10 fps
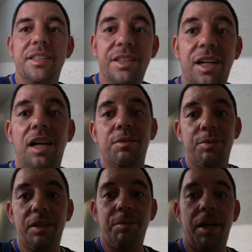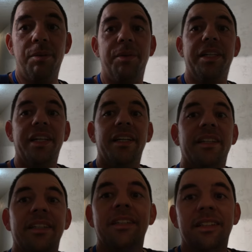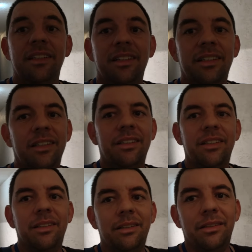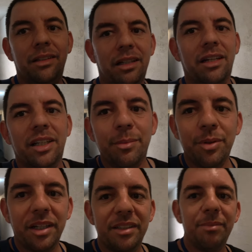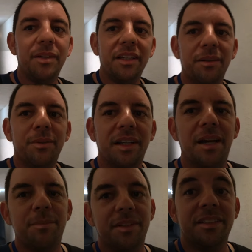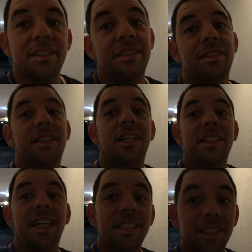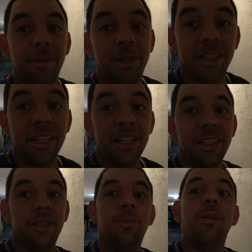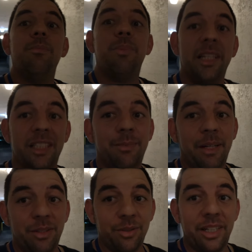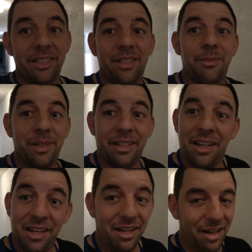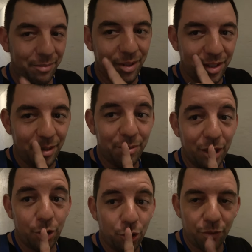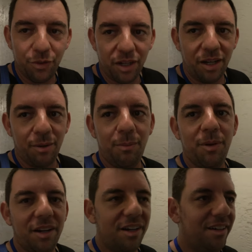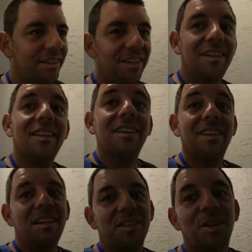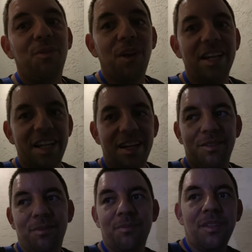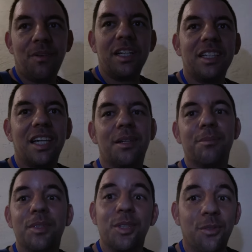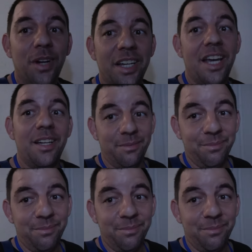con, really rad weekend. So I'll keep you guys updated on what happens. There's a lot of guests coming. There's one big special guest coming. I'm gonna keep that for now, but you'll find out. If I can get them, you'll find out.